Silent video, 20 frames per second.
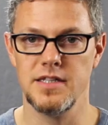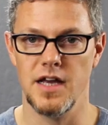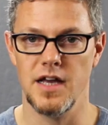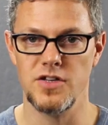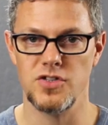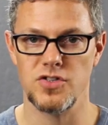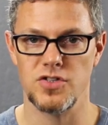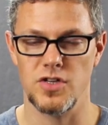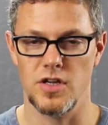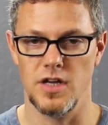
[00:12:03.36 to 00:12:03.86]

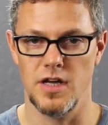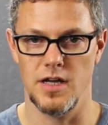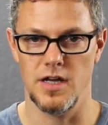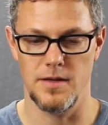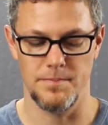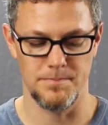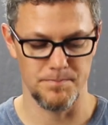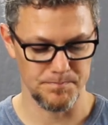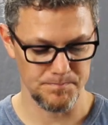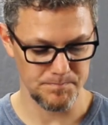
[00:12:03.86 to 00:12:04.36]
Touch.
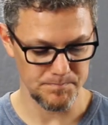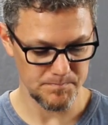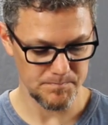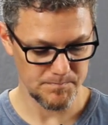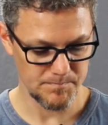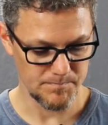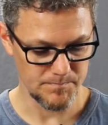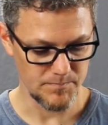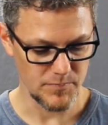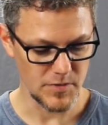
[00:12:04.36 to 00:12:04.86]

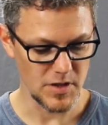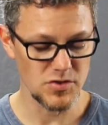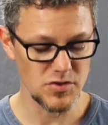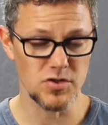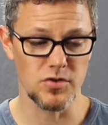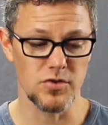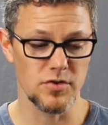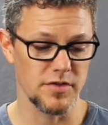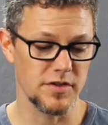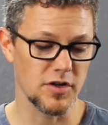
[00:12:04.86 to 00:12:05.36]

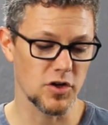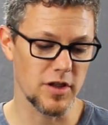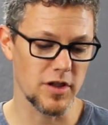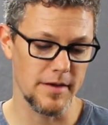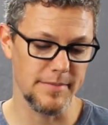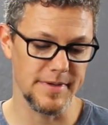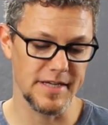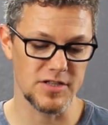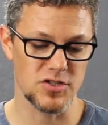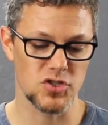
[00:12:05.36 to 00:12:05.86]
So they're
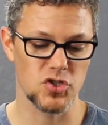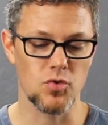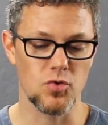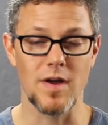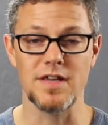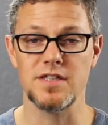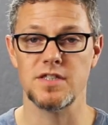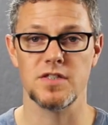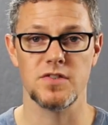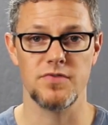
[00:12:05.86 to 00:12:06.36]
claiming it's
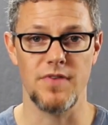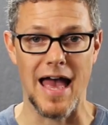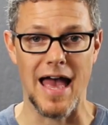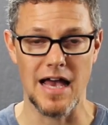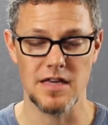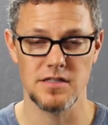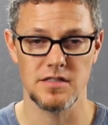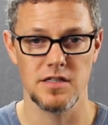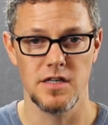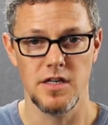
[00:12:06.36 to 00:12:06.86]
twice as
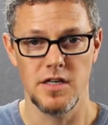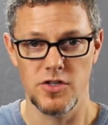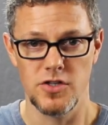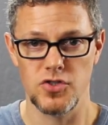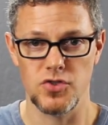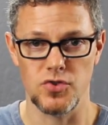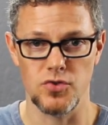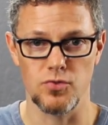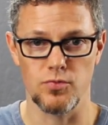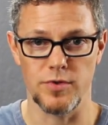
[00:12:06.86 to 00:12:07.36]
fast
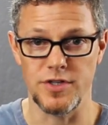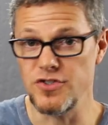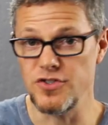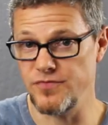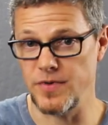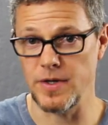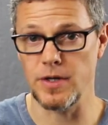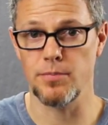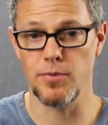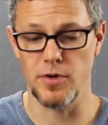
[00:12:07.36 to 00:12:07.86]
to read
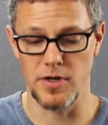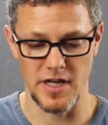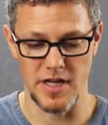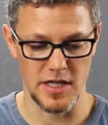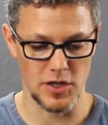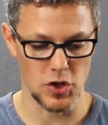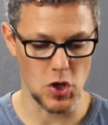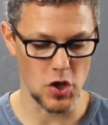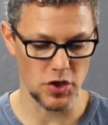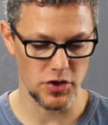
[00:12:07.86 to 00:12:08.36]
your fingerprint
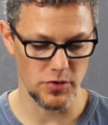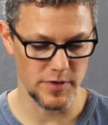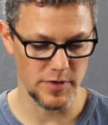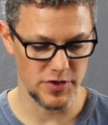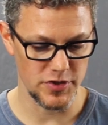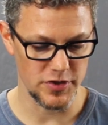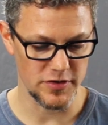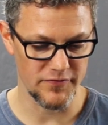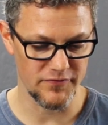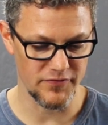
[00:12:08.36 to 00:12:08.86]
and log you
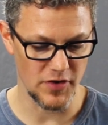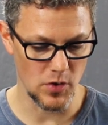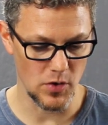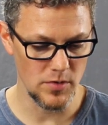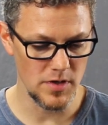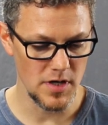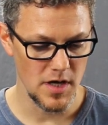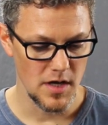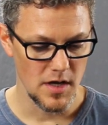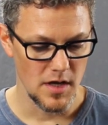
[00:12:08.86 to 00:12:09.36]
into your
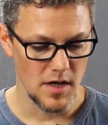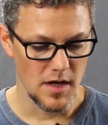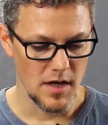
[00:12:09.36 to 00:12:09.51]
phone.